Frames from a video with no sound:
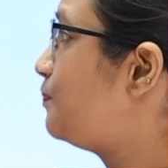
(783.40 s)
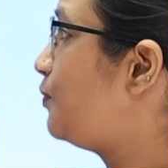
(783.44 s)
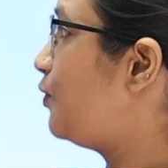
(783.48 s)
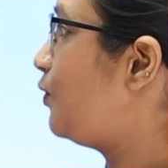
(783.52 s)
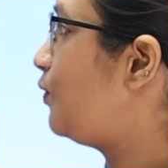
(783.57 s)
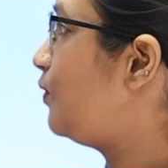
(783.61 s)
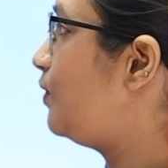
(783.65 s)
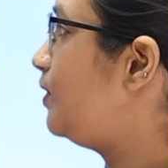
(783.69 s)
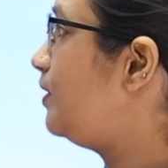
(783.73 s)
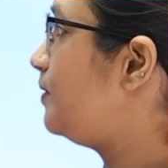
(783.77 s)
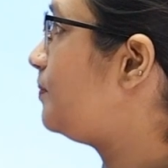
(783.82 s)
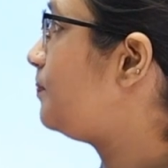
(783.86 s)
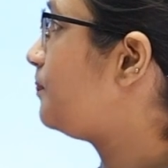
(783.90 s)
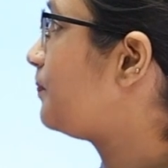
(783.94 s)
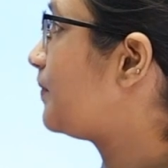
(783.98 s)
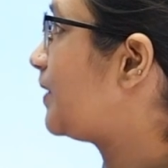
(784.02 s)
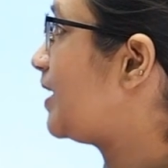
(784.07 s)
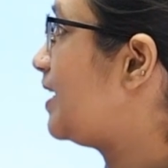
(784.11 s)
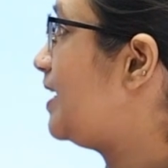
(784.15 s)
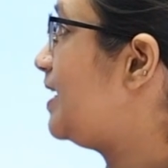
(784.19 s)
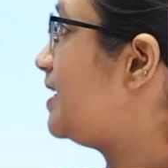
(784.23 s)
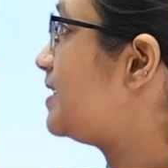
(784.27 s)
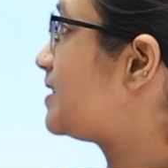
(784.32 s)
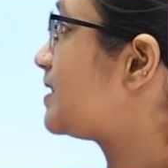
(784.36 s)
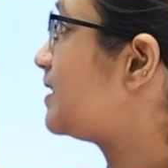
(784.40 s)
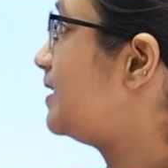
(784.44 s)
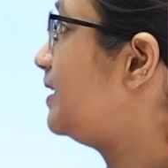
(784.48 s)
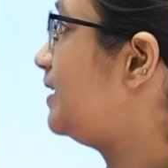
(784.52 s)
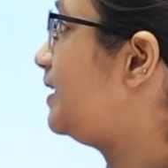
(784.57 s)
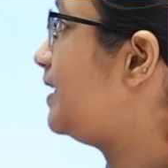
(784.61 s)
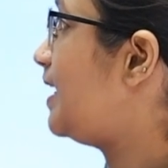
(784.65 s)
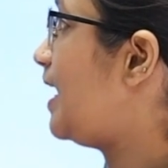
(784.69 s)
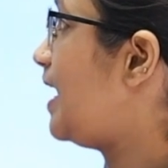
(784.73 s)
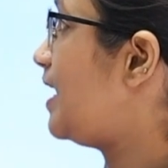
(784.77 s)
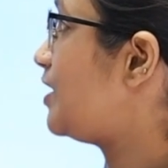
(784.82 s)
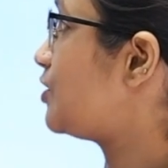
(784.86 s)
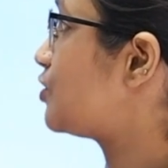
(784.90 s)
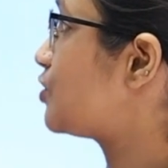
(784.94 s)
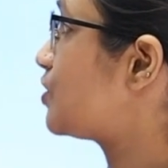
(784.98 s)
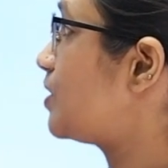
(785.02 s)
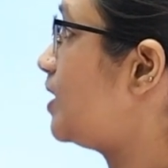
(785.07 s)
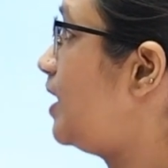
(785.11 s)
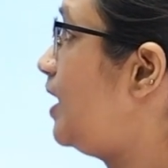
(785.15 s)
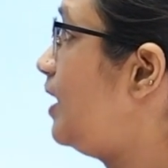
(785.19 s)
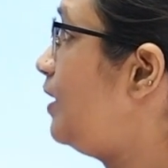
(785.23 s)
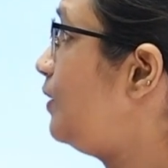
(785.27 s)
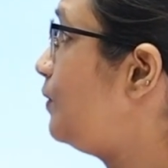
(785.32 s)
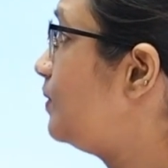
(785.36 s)
bowl is dash
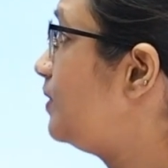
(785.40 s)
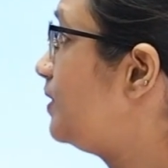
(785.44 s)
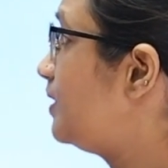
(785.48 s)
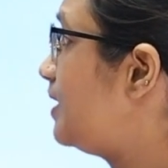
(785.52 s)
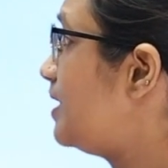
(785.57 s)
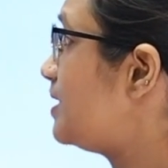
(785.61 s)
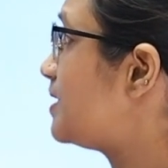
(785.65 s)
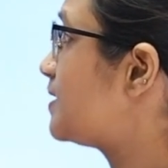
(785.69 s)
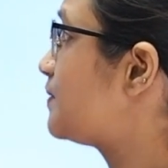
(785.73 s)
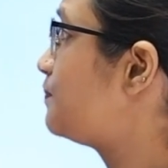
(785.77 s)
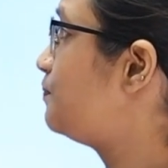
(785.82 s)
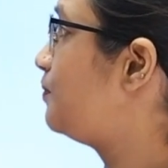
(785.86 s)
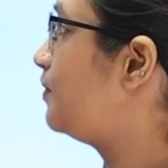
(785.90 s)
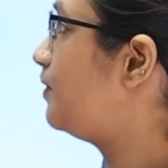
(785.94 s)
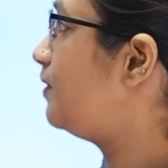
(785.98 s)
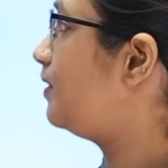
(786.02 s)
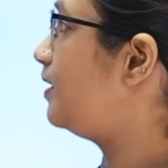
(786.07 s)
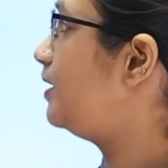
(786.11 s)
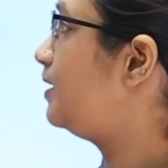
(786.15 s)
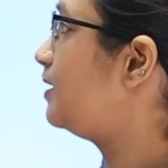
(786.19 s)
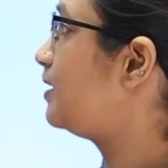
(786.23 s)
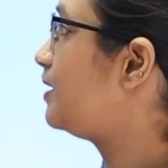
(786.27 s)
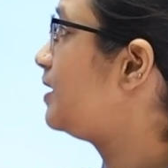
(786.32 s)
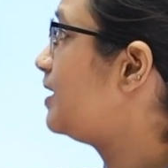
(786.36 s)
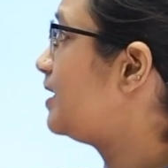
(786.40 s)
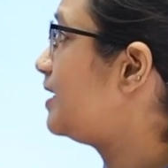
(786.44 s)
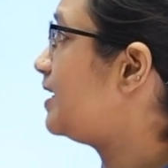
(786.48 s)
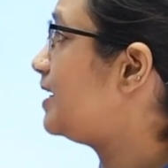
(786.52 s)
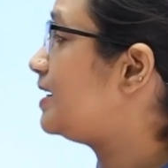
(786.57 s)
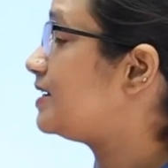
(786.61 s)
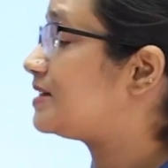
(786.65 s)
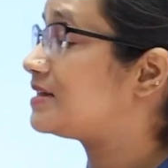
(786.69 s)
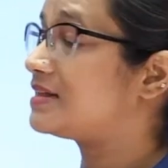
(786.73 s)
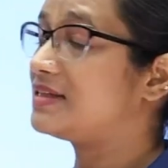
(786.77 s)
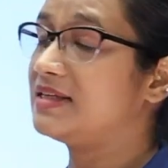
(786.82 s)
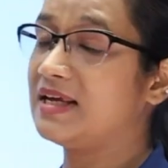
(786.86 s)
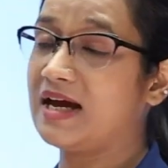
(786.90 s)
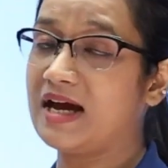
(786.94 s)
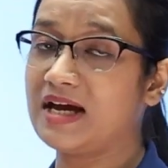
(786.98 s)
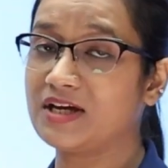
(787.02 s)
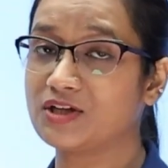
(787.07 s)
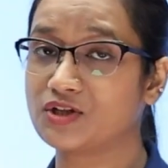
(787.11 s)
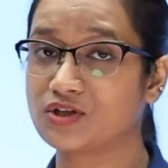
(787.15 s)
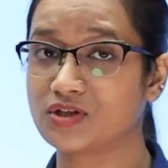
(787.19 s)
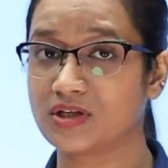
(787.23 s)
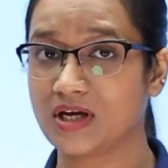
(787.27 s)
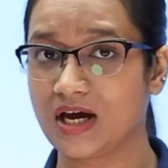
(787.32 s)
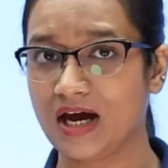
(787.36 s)
owl. This bird is
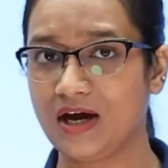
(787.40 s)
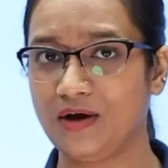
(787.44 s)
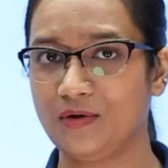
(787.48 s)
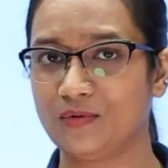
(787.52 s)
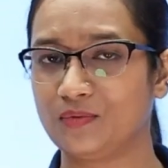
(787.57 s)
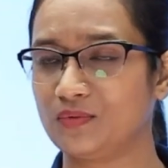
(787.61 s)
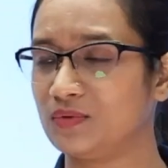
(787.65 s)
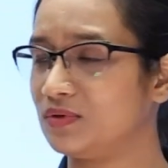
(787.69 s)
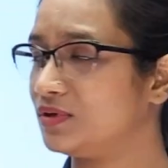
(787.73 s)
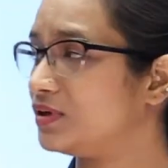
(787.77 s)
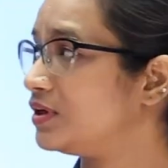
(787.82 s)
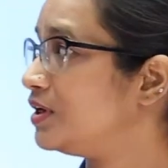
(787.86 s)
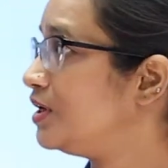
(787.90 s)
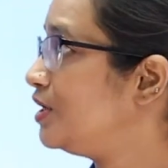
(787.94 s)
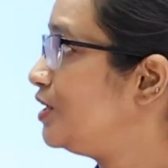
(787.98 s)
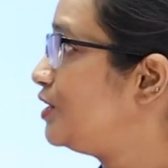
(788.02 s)
dash owl.